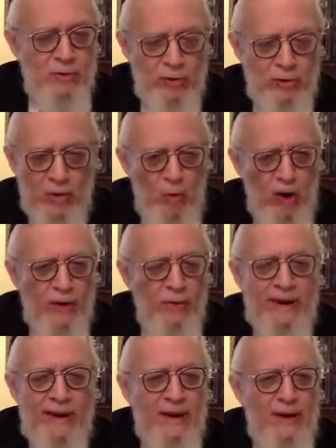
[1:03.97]
To drink wine
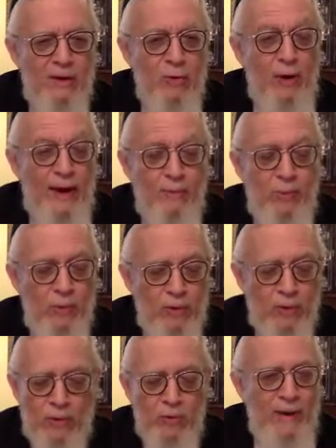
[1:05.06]
or any grape
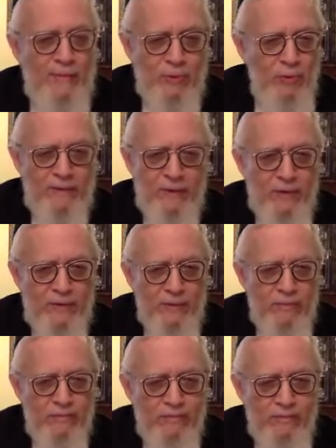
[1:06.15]
or grape derivative.
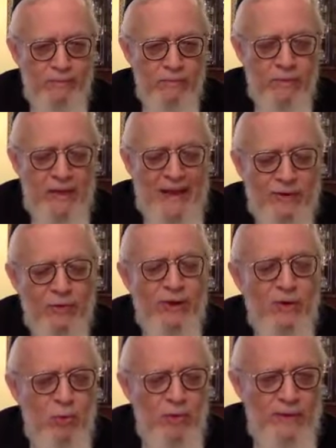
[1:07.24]

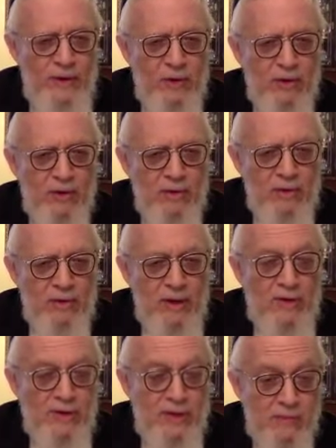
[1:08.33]
Entering into a vineyard,
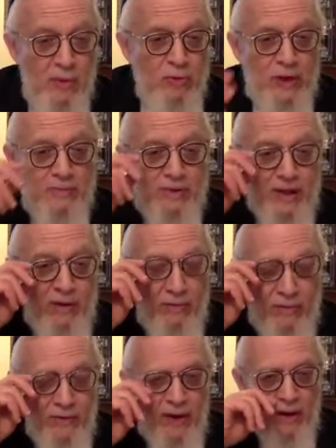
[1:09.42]
he's exposing
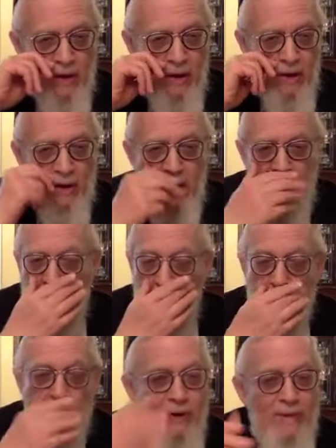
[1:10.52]
himself
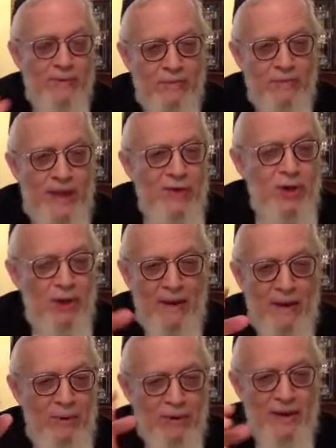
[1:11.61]
to a degree of temptation. He
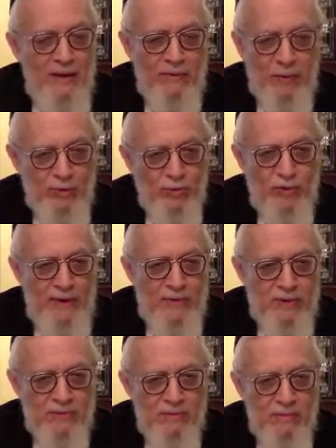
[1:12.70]
may partake of those
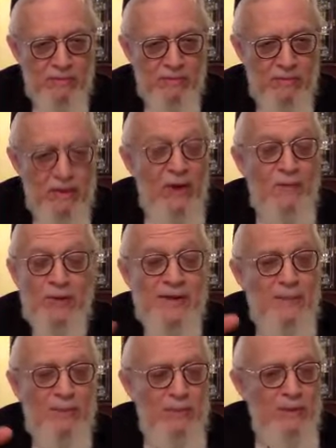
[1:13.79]
grapes. Therefore, he's
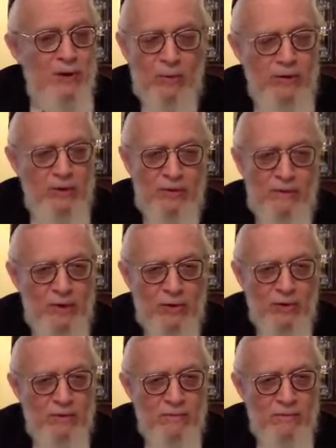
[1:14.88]
not permitted to go into the
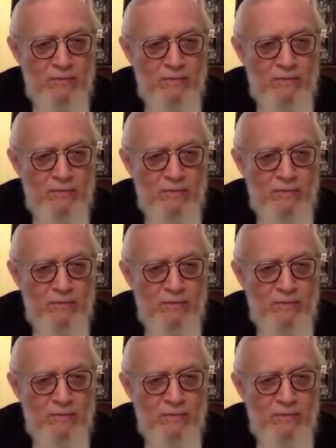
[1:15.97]
vineyard.